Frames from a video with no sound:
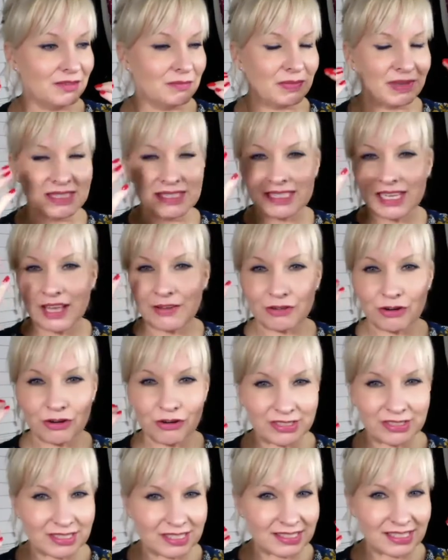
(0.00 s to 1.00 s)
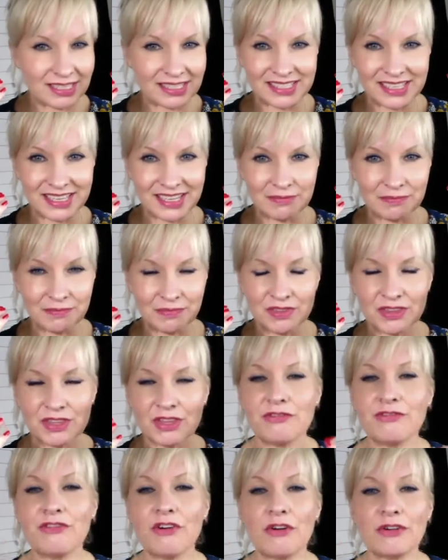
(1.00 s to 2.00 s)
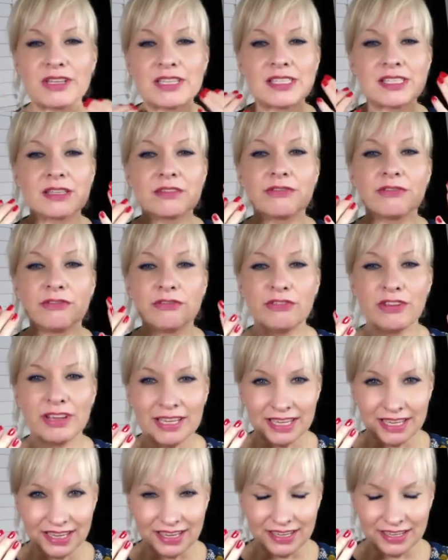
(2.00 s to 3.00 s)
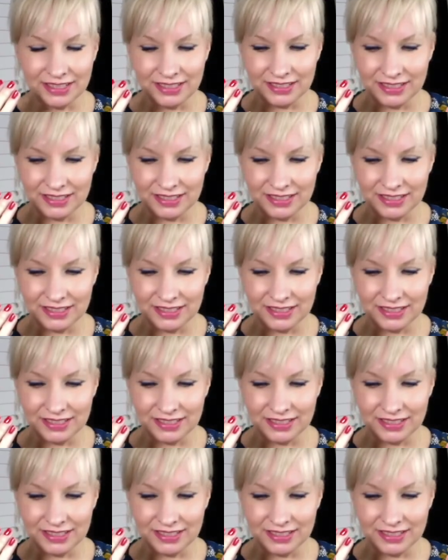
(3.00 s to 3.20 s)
my self-criticism, the voice of fear